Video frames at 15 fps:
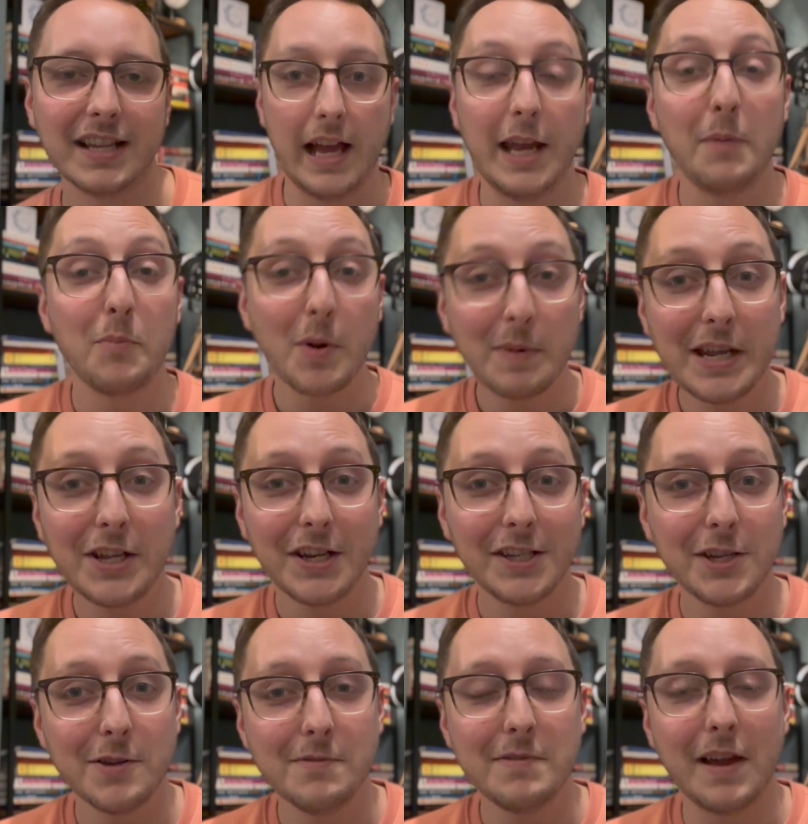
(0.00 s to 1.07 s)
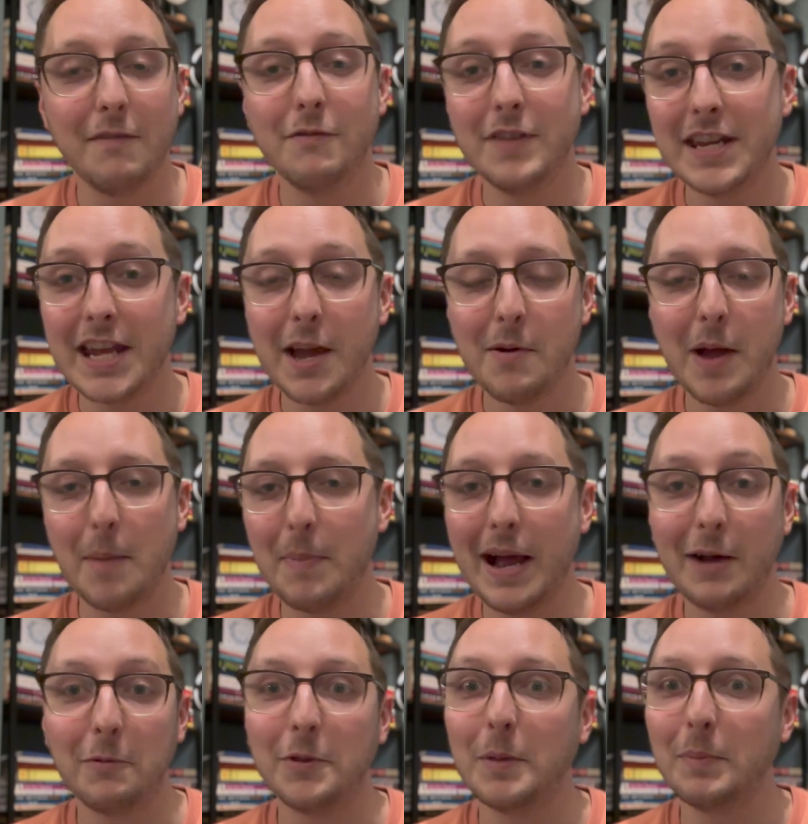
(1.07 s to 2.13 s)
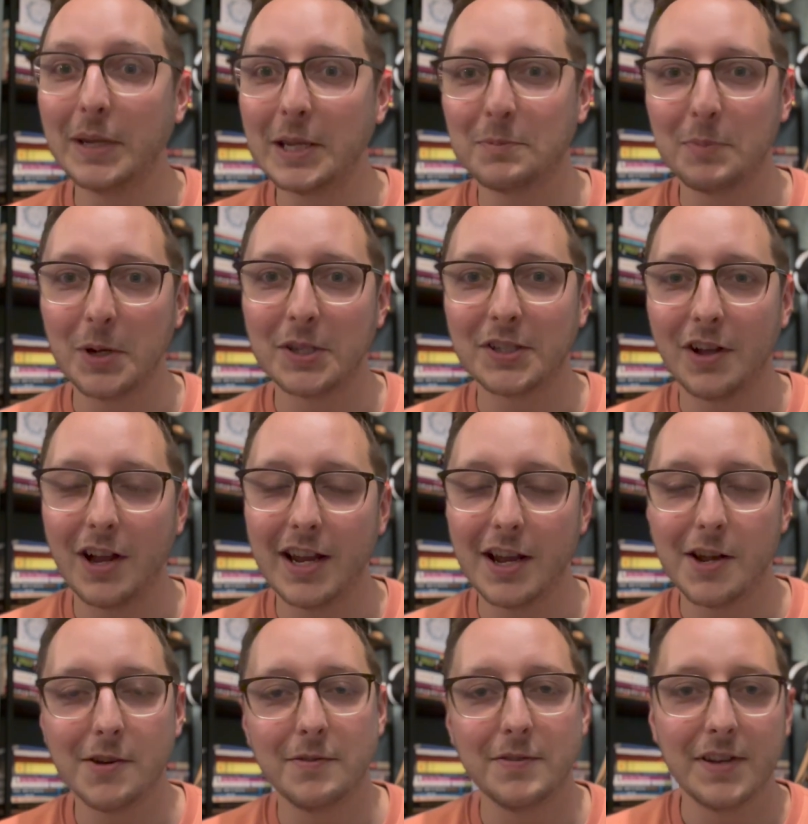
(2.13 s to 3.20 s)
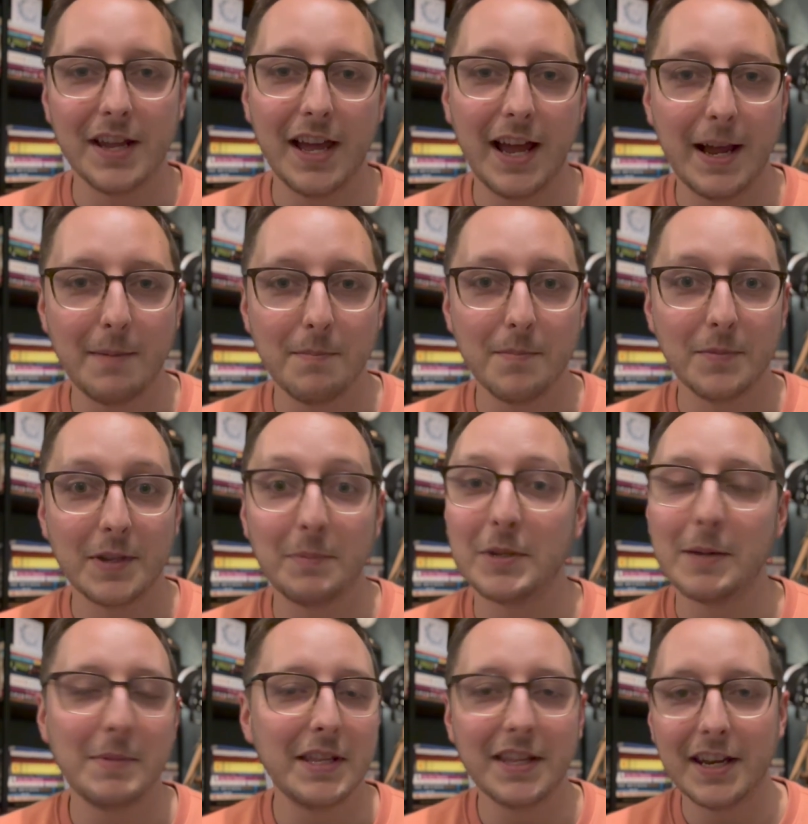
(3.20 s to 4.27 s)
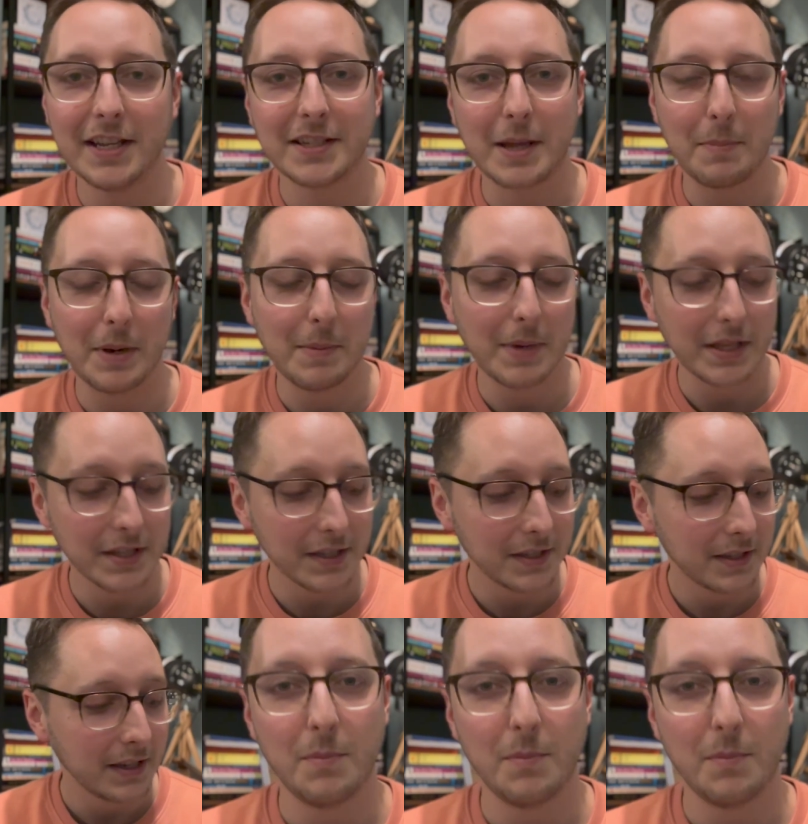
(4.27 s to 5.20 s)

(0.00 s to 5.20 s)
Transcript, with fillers: and I'm probably going to do a video about the biggest books I own um, sometime in the next couple of months,